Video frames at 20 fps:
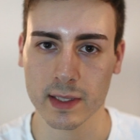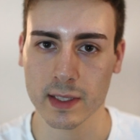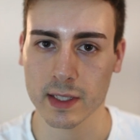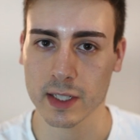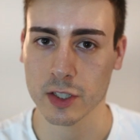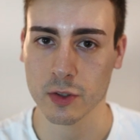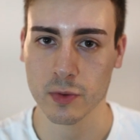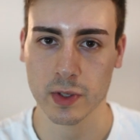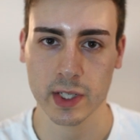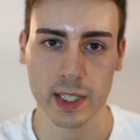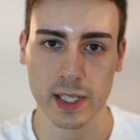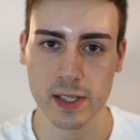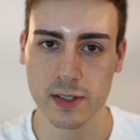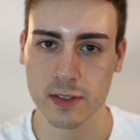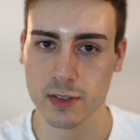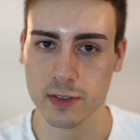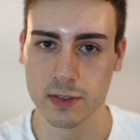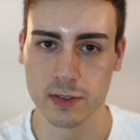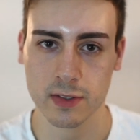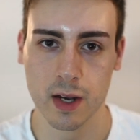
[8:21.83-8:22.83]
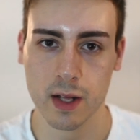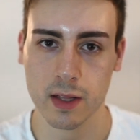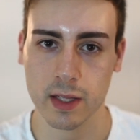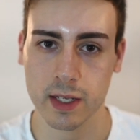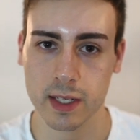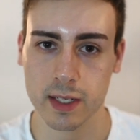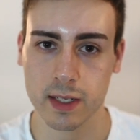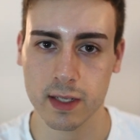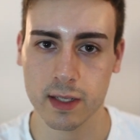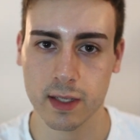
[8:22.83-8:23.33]
The ingredients are
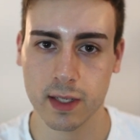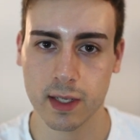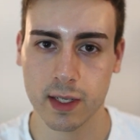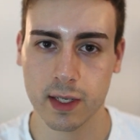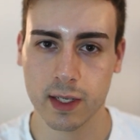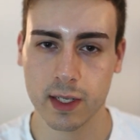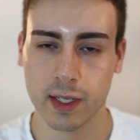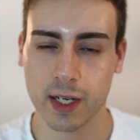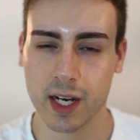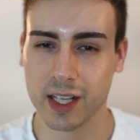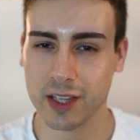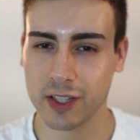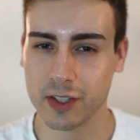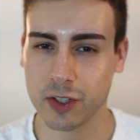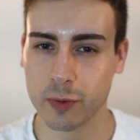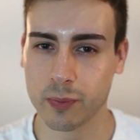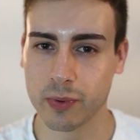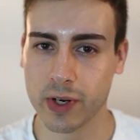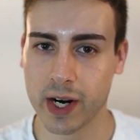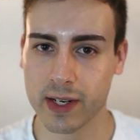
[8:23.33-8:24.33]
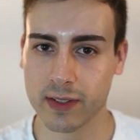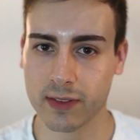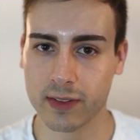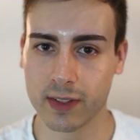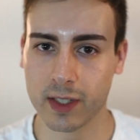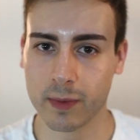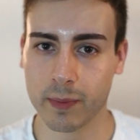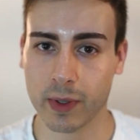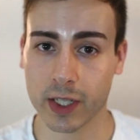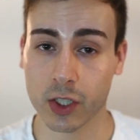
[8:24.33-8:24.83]
solid, a little
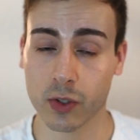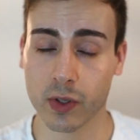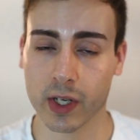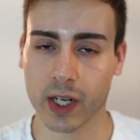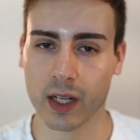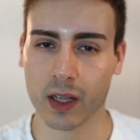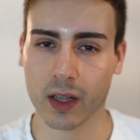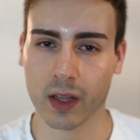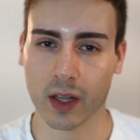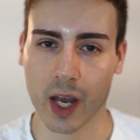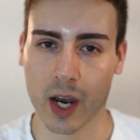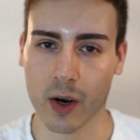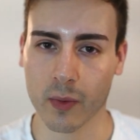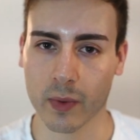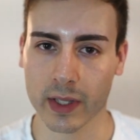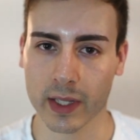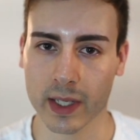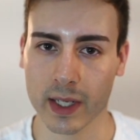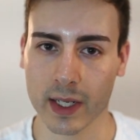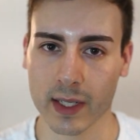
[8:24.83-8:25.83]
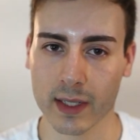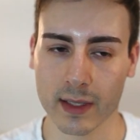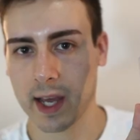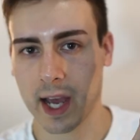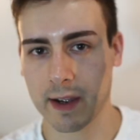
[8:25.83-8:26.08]
pricey, but you get a lot with it.